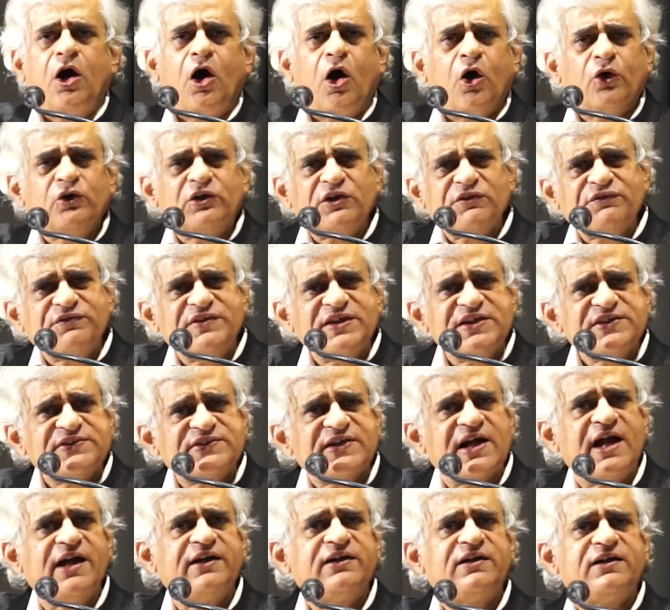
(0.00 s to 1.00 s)
Out of
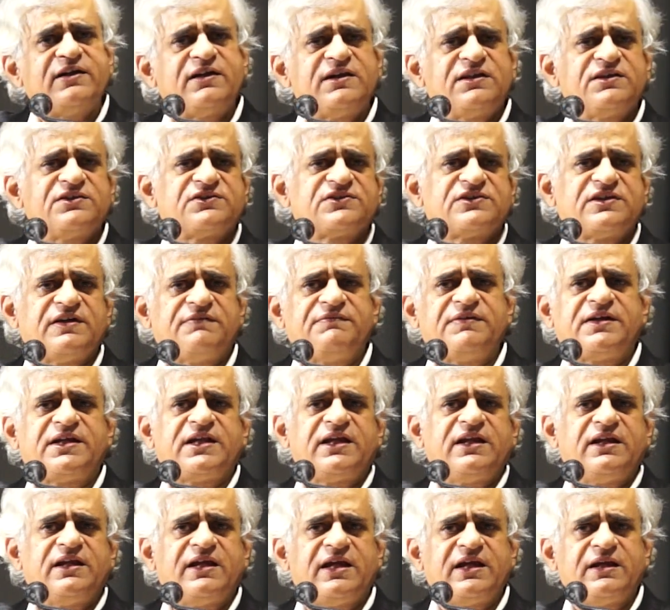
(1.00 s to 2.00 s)
these
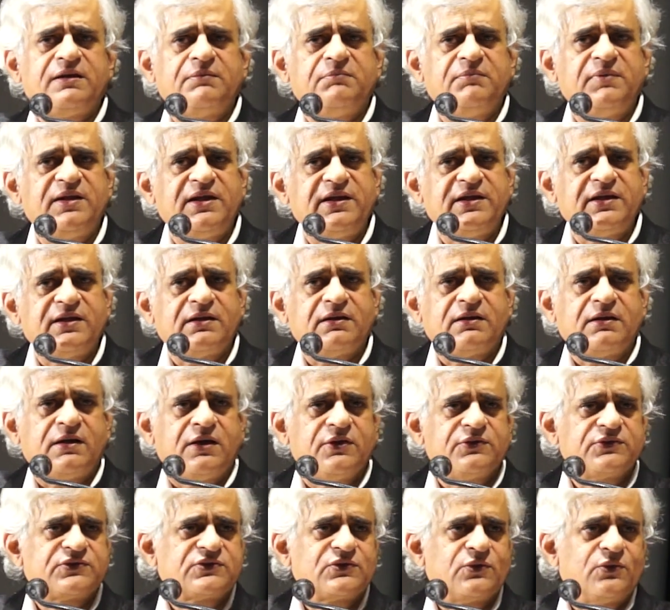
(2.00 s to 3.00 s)
179 million
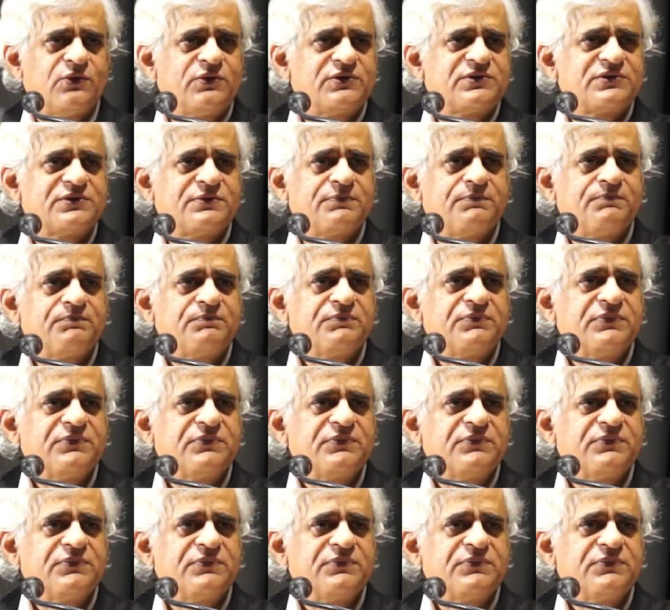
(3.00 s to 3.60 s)
households,